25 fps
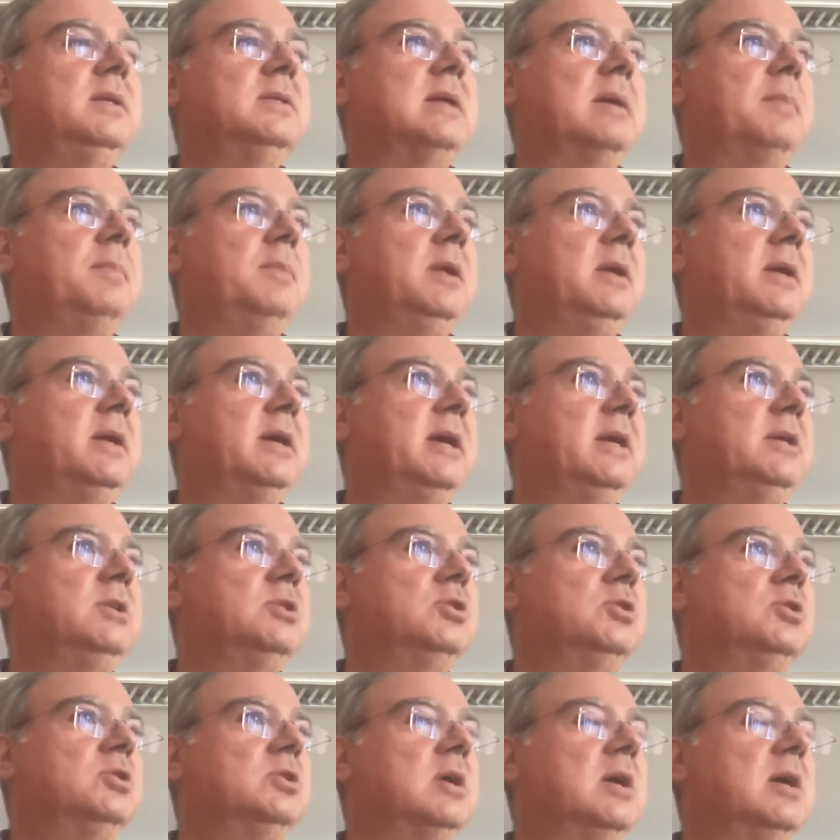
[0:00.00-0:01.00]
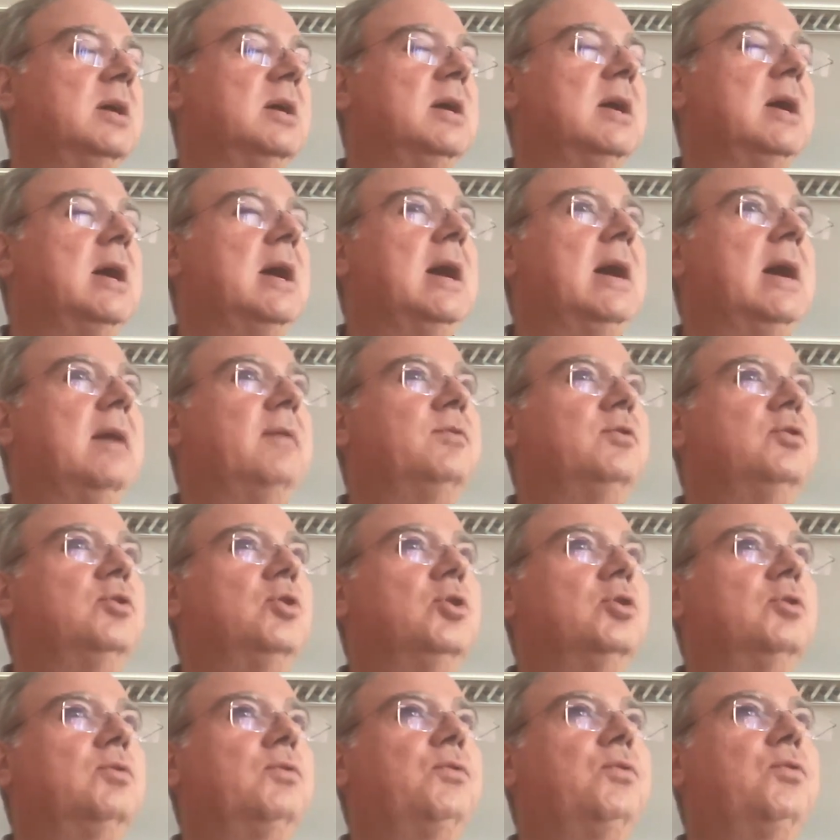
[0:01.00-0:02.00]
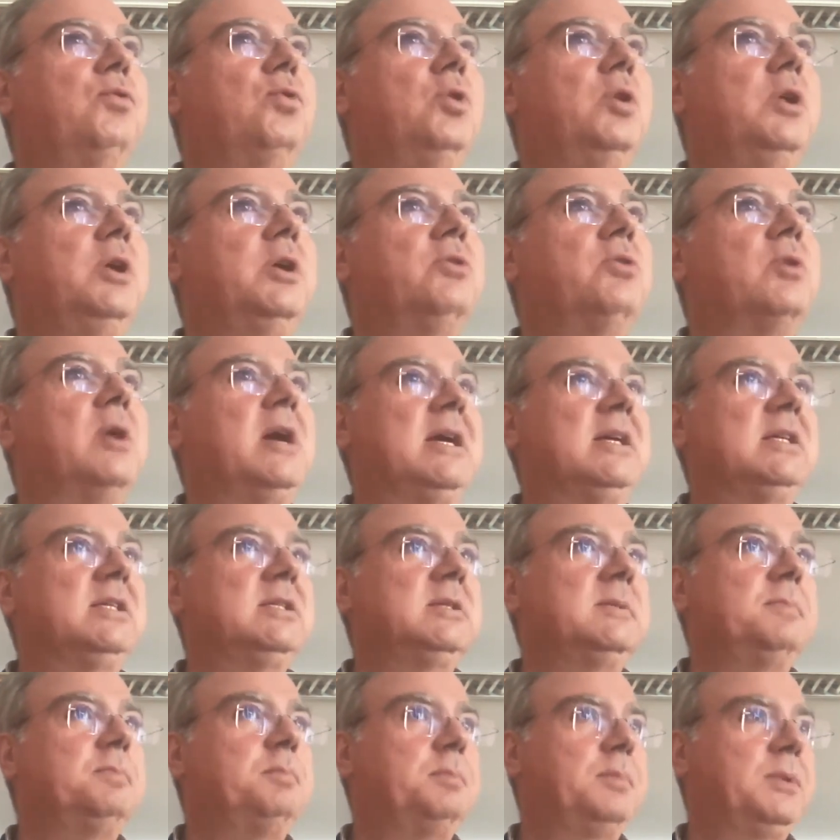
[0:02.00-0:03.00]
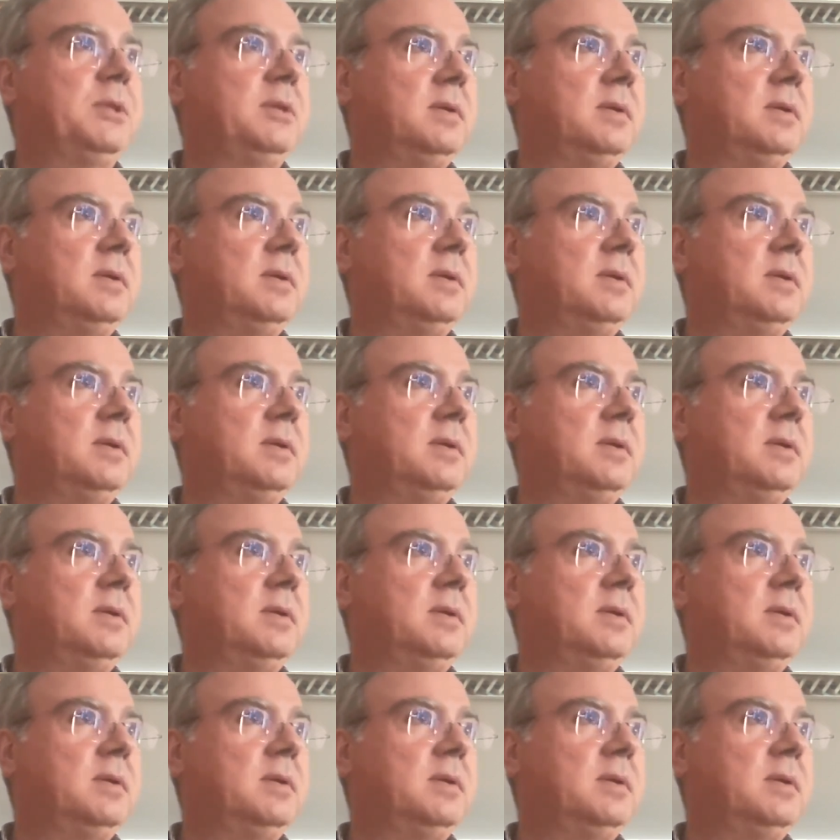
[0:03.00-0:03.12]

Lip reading: these applications have not fully grasped